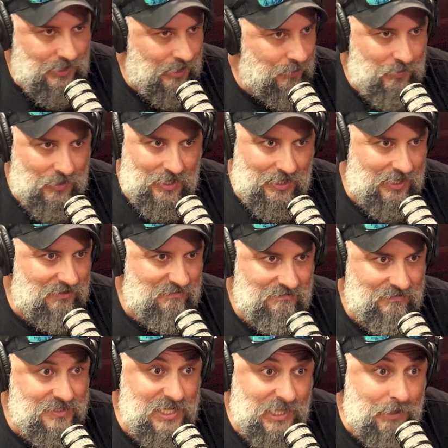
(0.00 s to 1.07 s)
an air pocket,
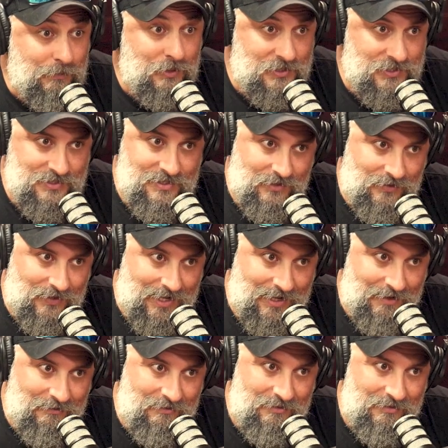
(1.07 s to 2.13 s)
say that person's still
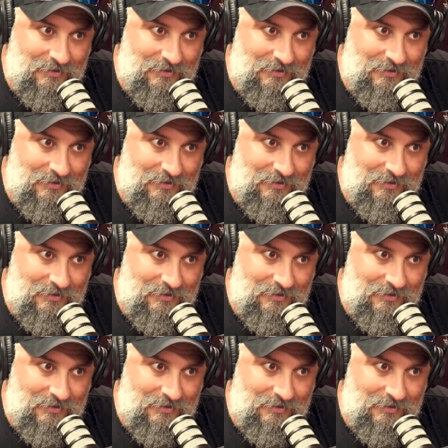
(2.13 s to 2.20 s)
alive.